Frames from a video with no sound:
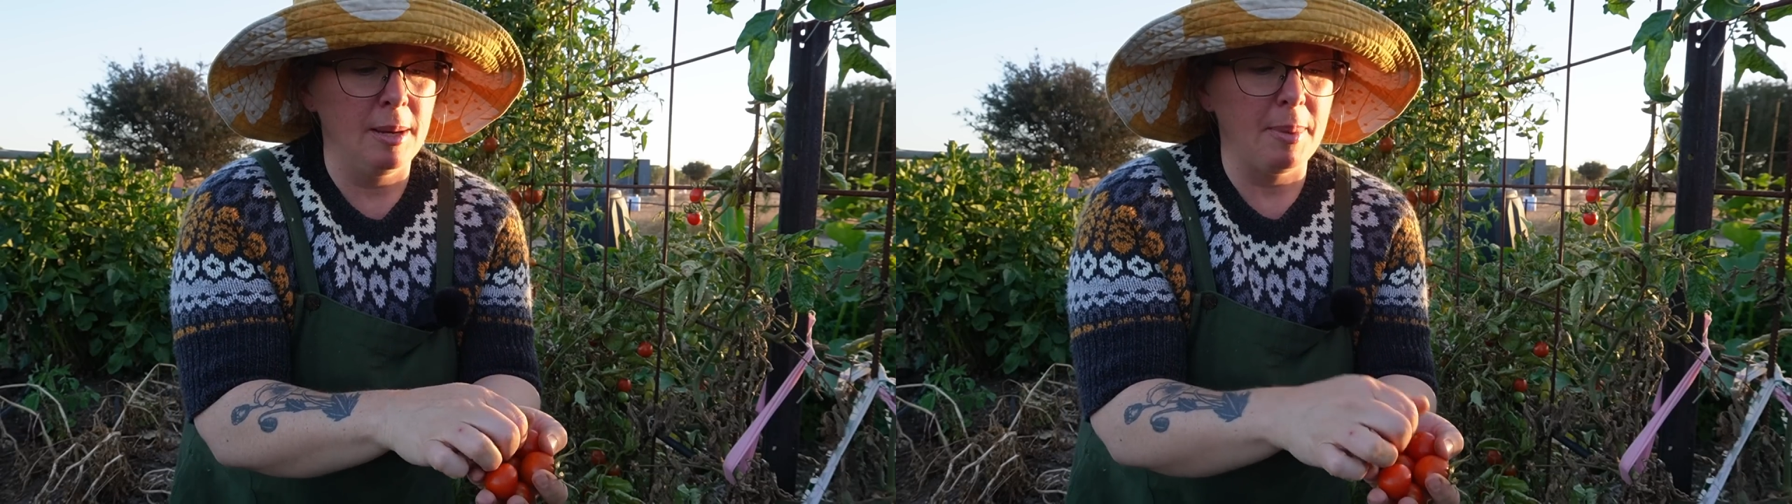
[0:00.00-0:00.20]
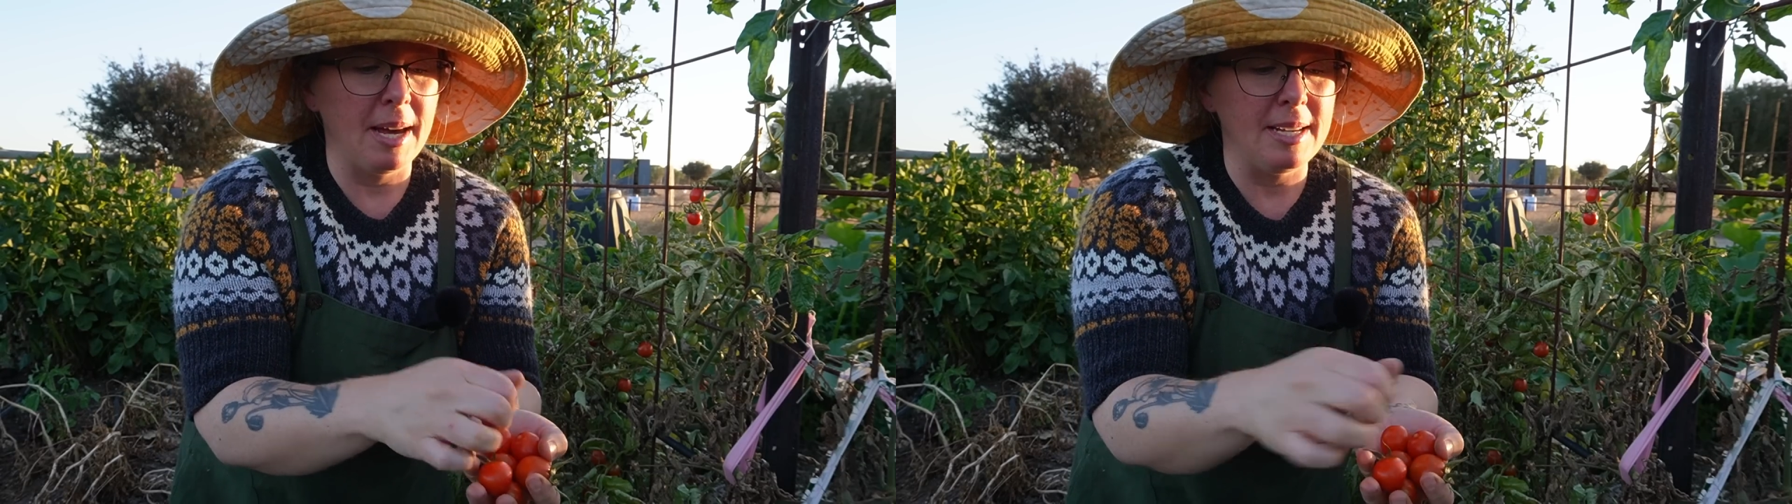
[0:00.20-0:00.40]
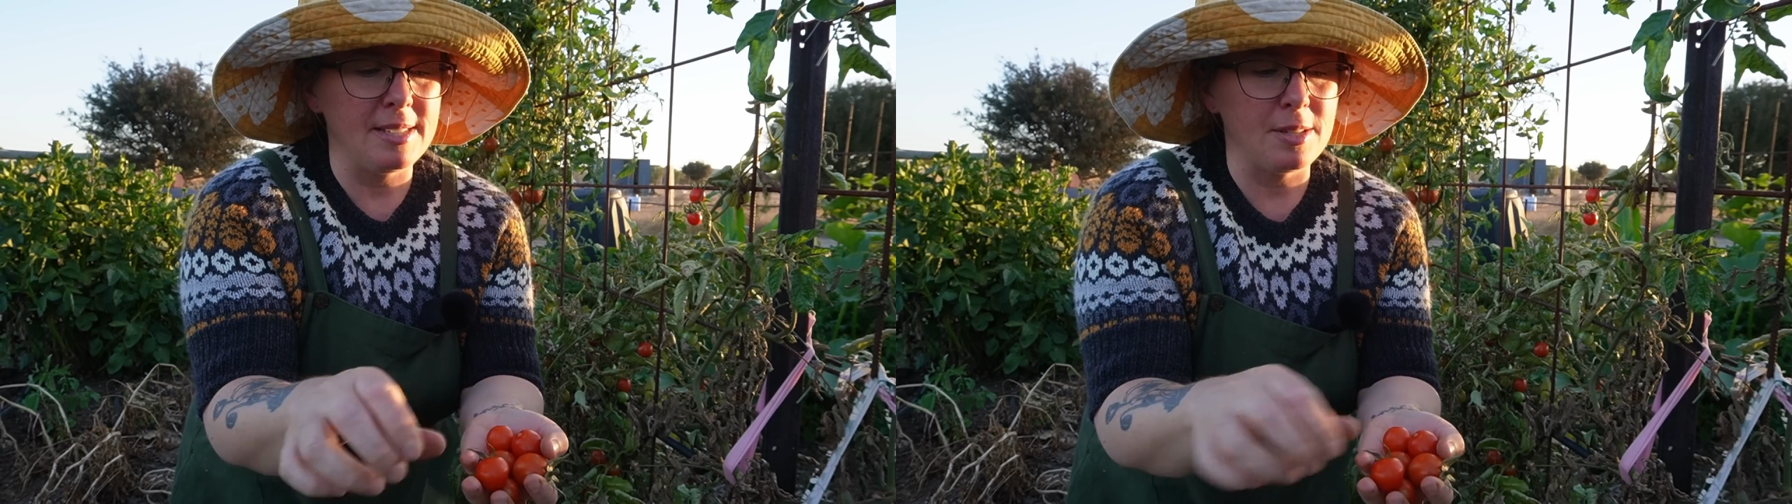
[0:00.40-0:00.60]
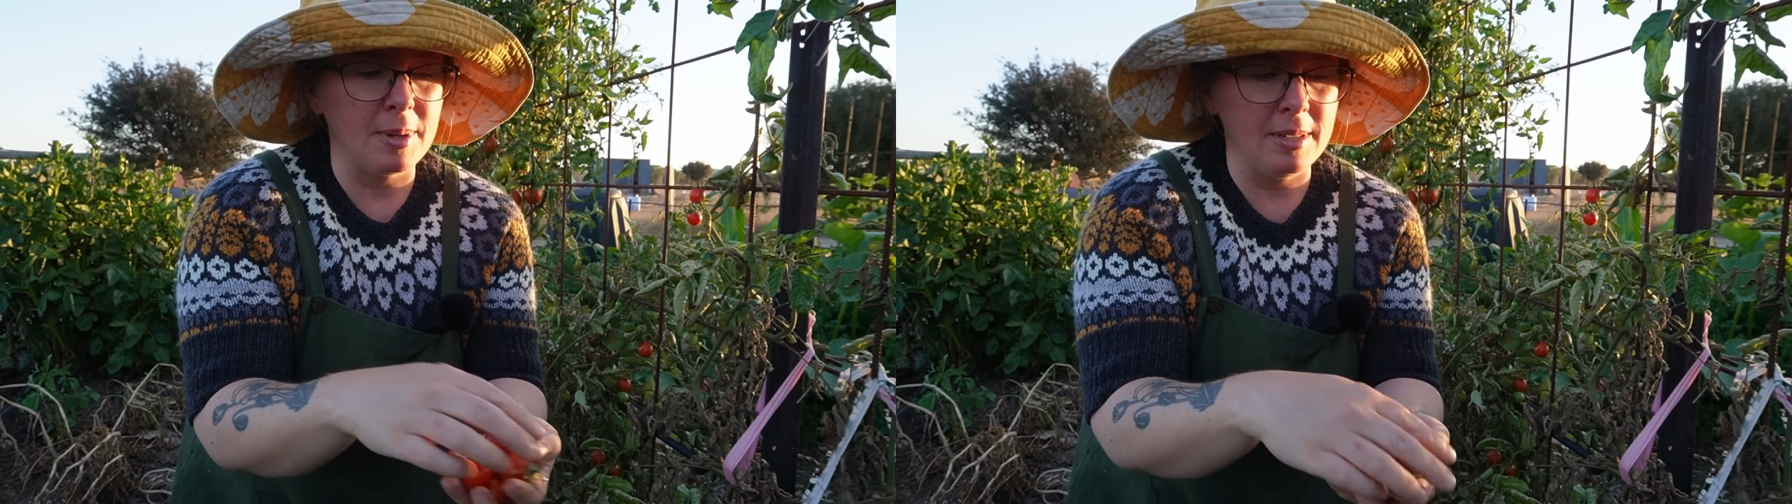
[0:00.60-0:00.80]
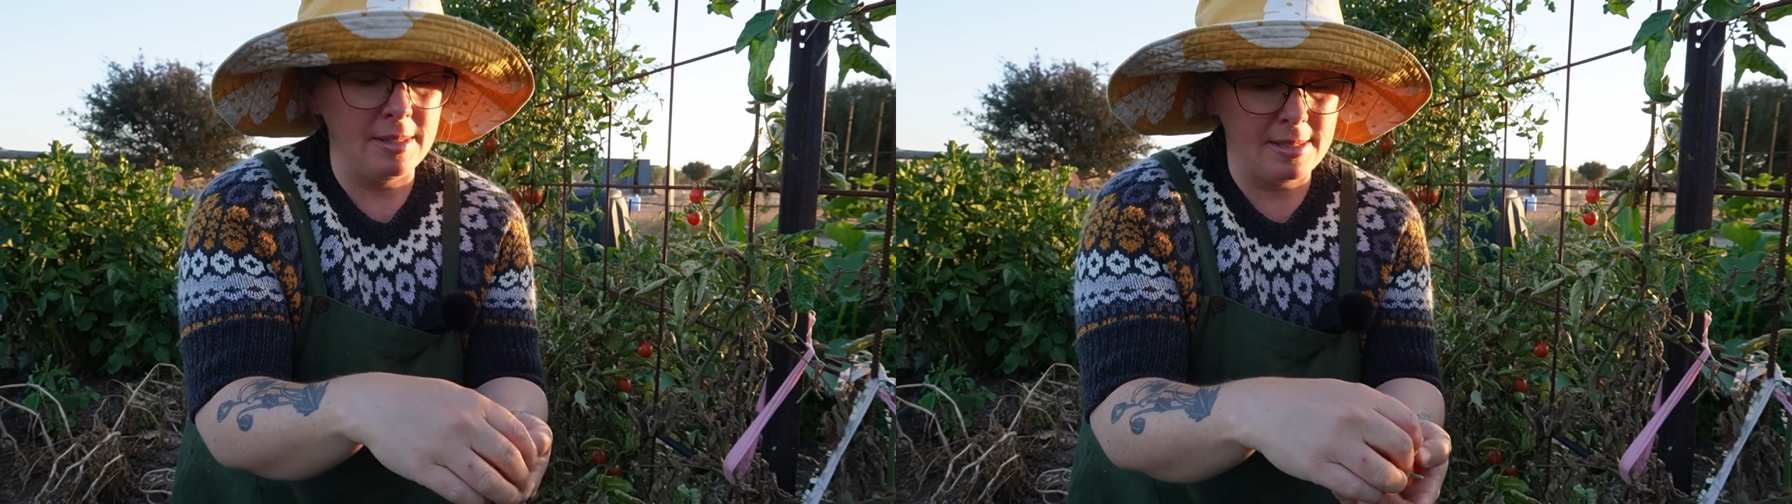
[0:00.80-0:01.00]
paste
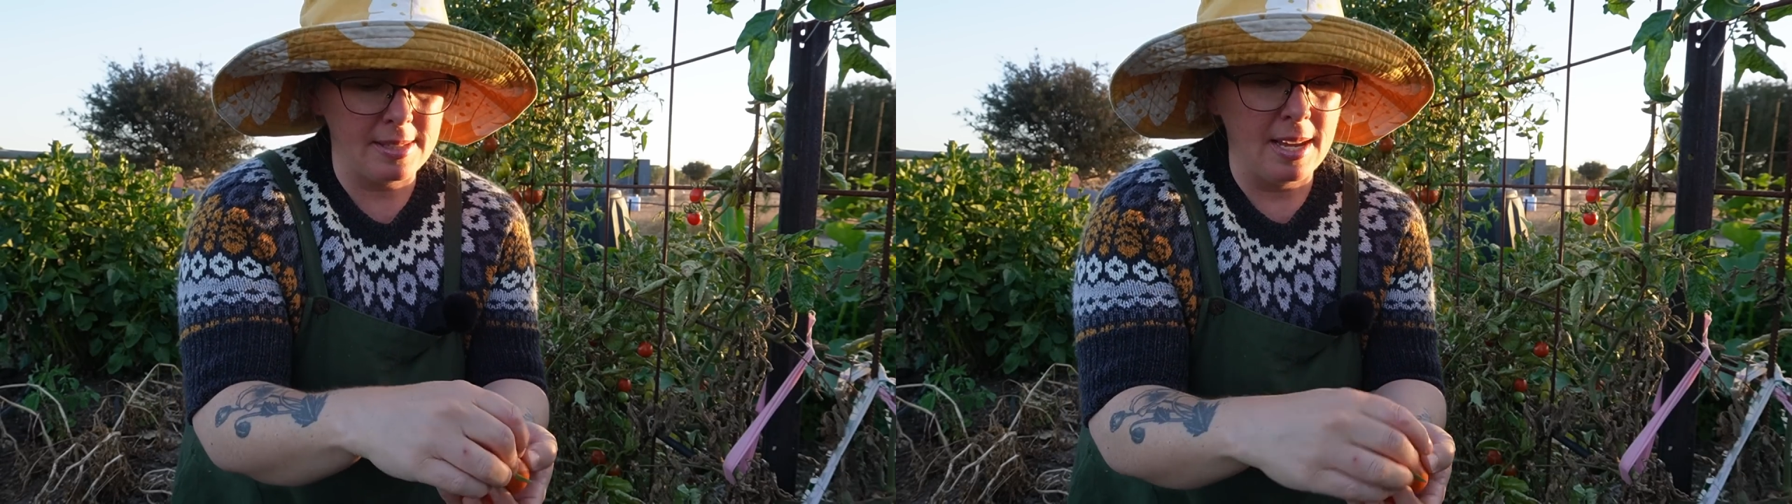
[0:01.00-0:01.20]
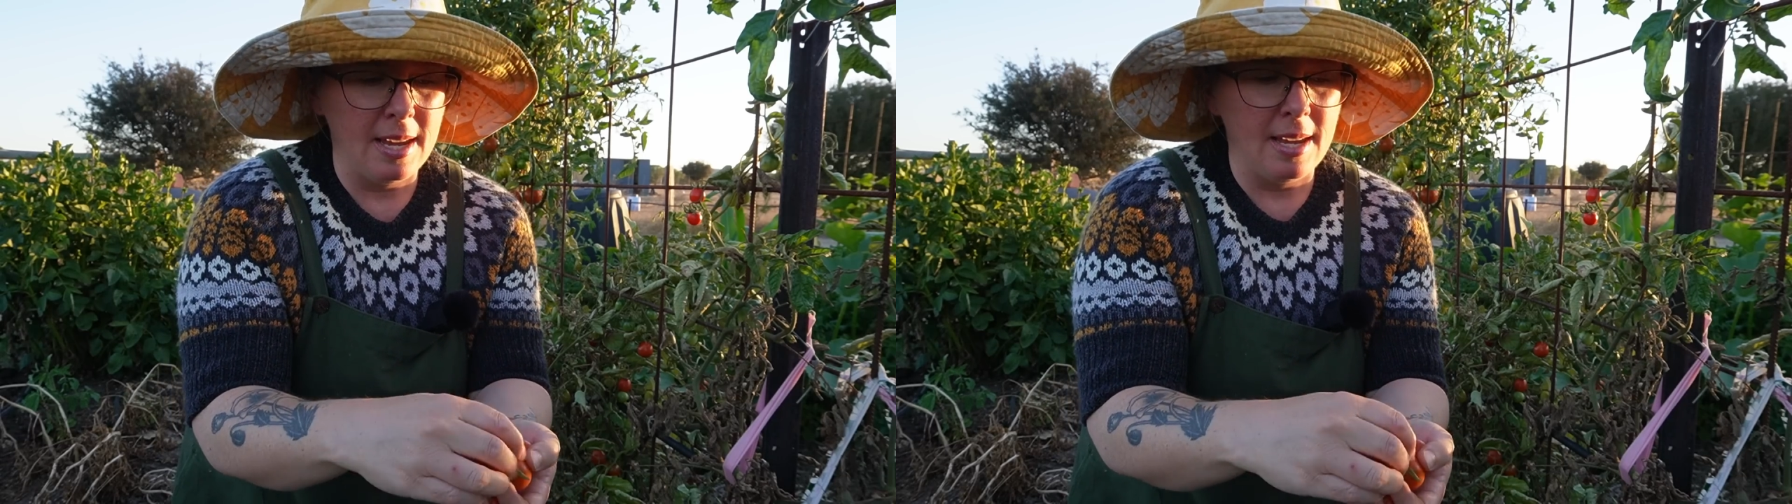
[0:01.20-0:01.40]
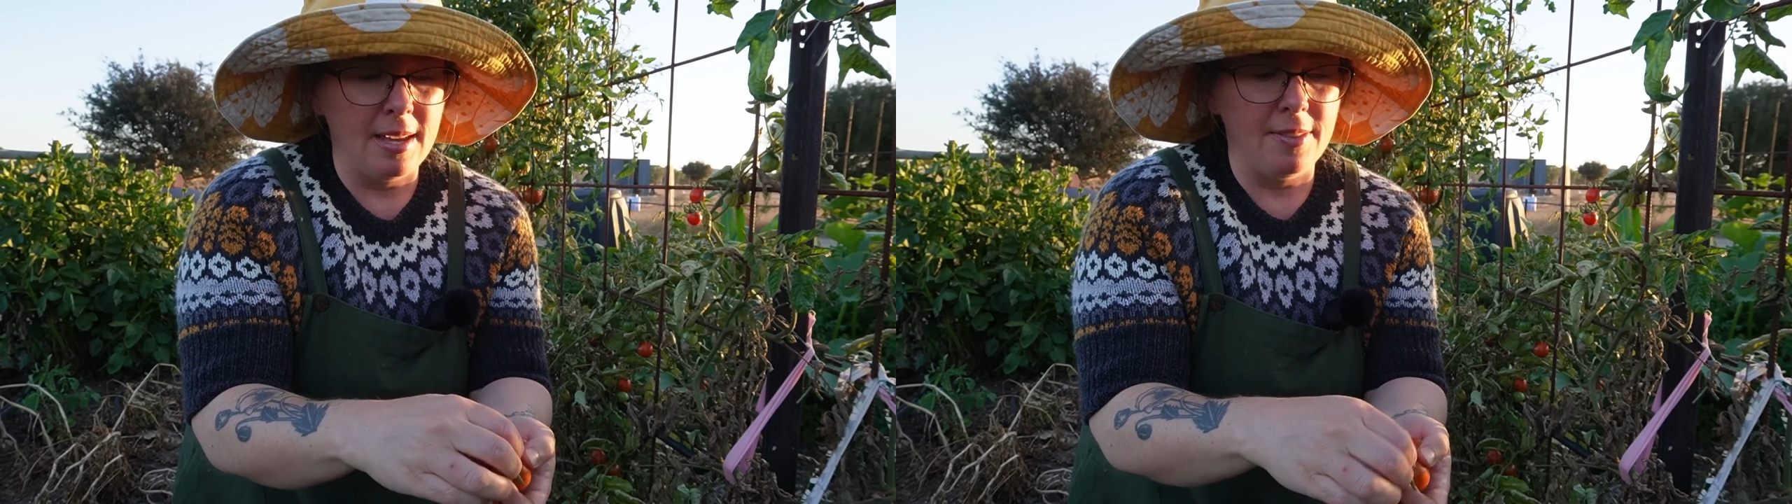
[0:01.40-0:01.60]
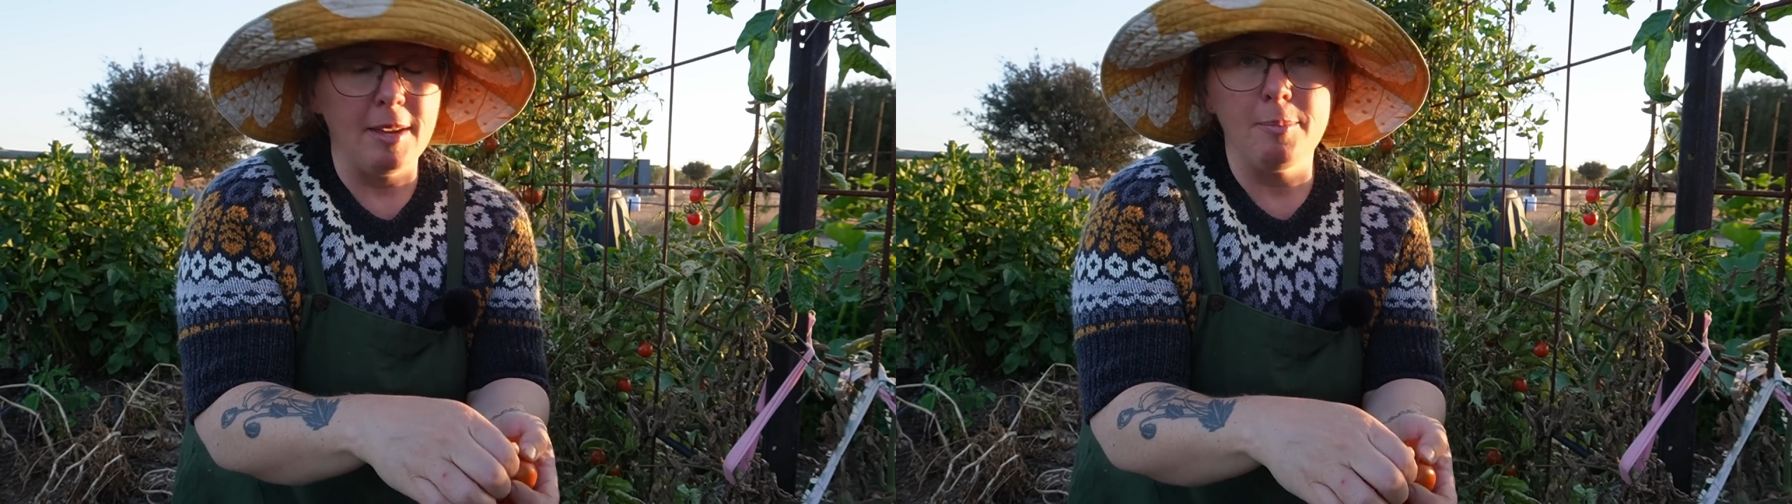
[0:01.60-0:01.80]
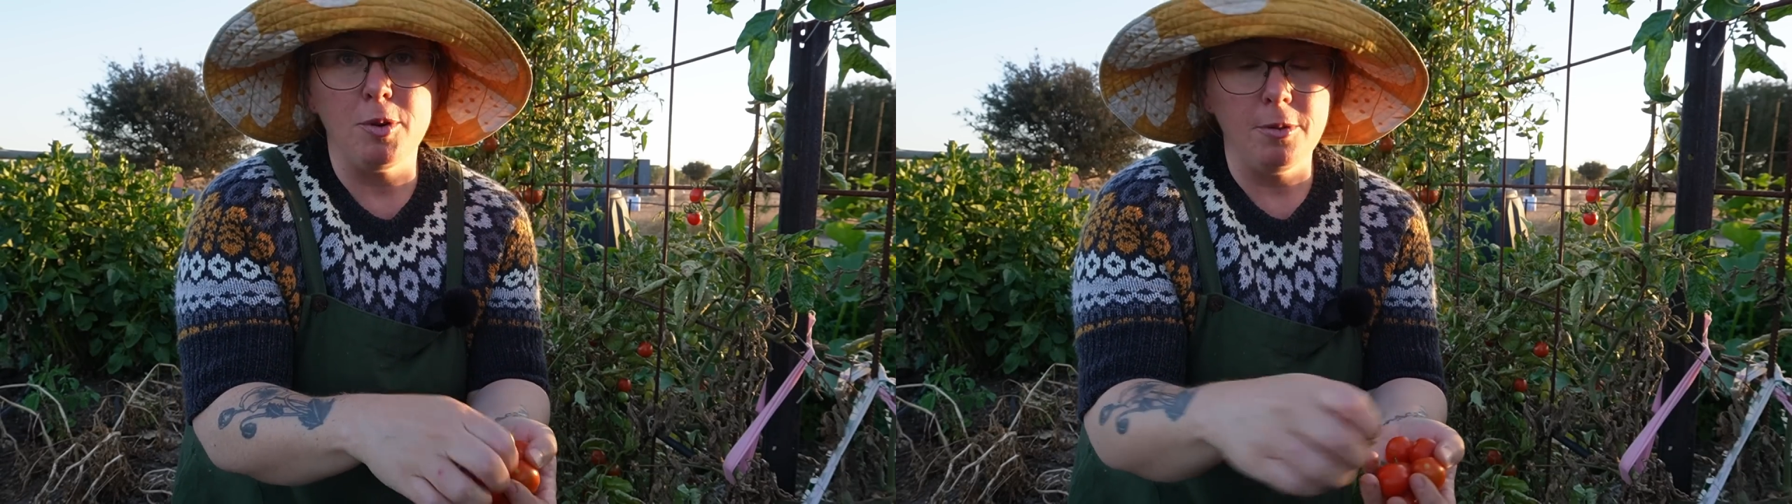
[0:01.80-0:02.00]
ones.
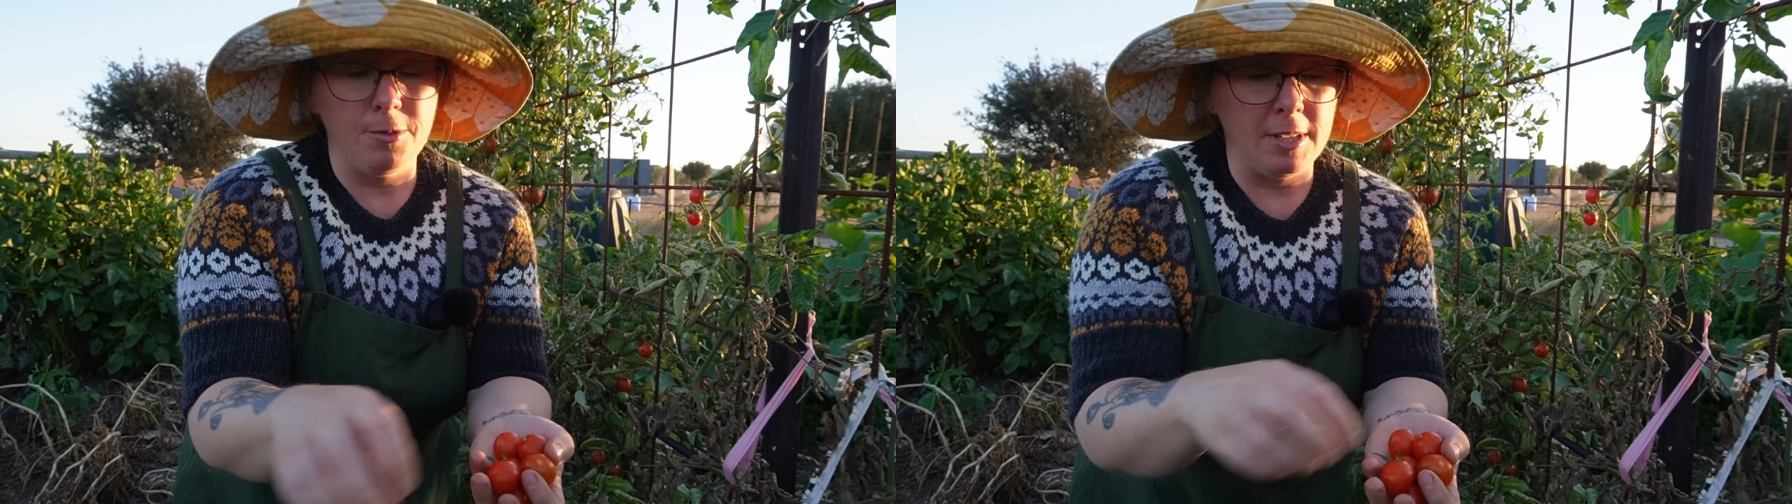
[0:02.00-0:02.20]
They're beautiful